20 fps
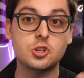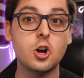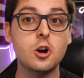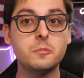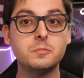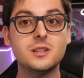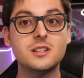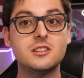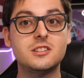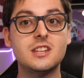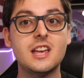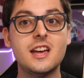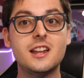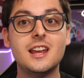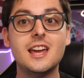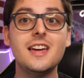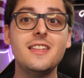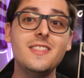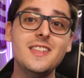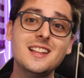show up the set,
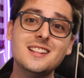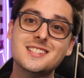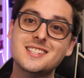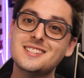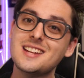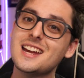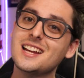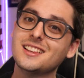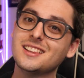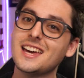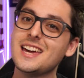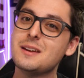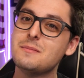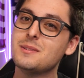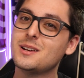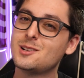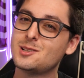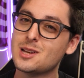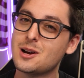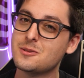and then stay late
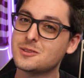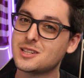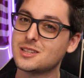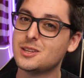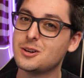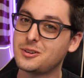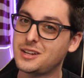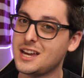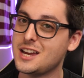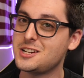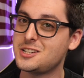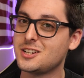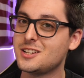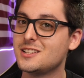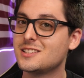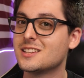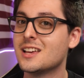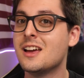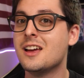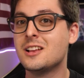because I was in
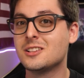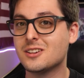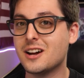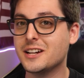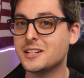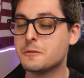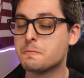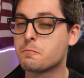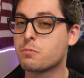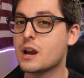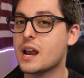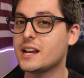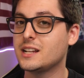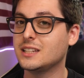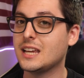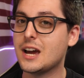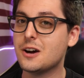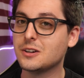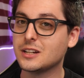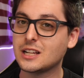locations, so I had to break
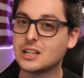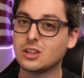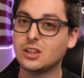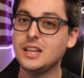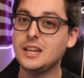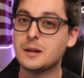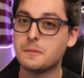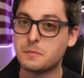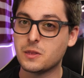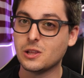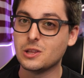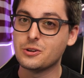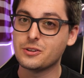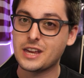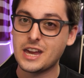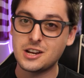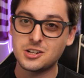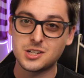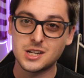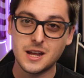down and clean up the
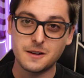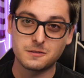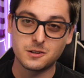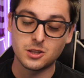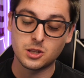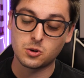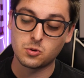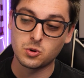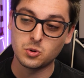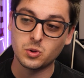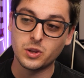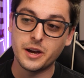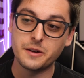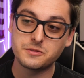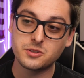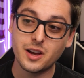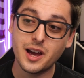location after the crew left.